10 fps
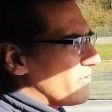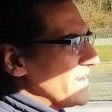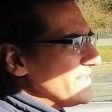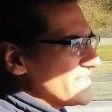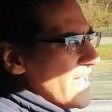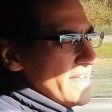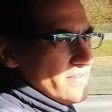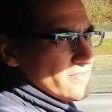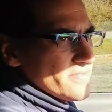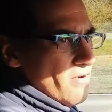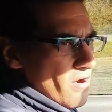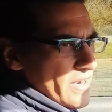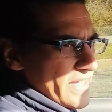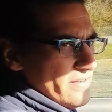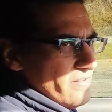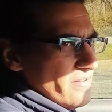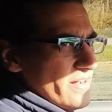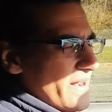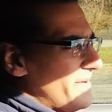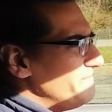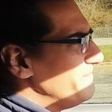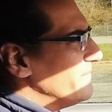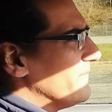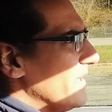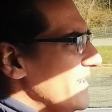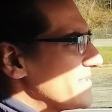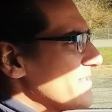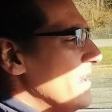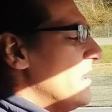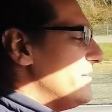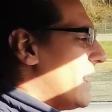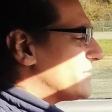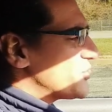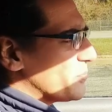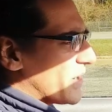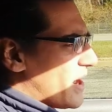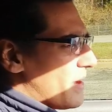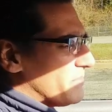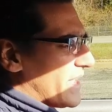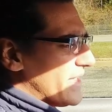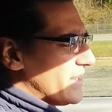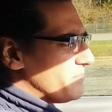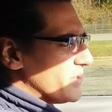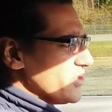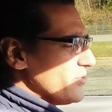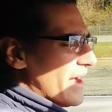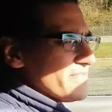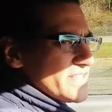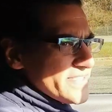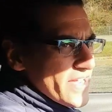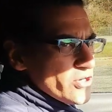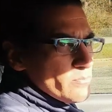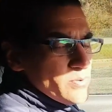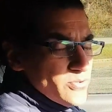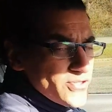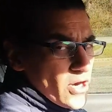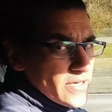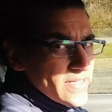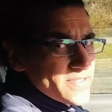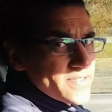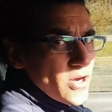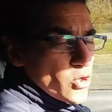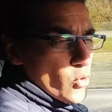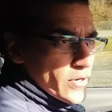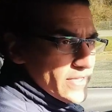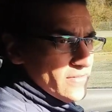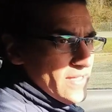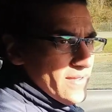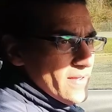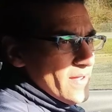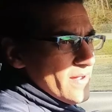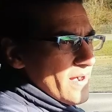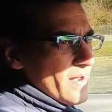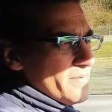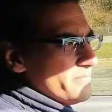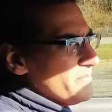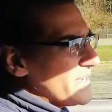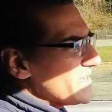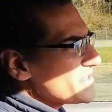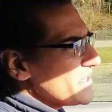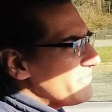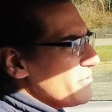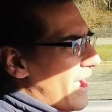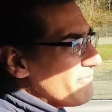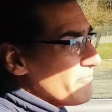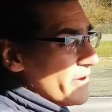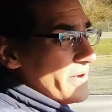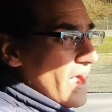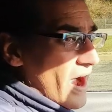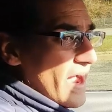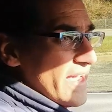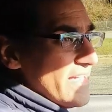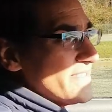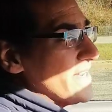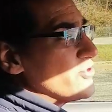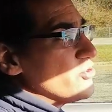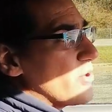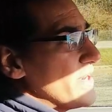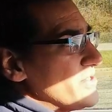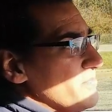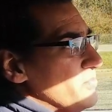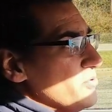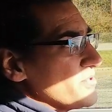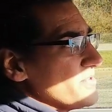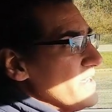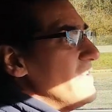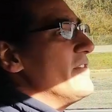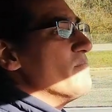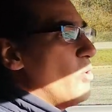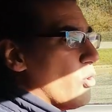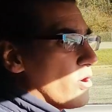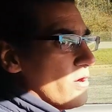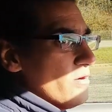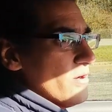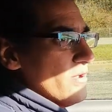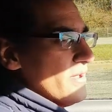right settings on it. It's not super complicated, but you have to set your boost targets accordingly, because if you have them very high, it's actually trying to boost even more,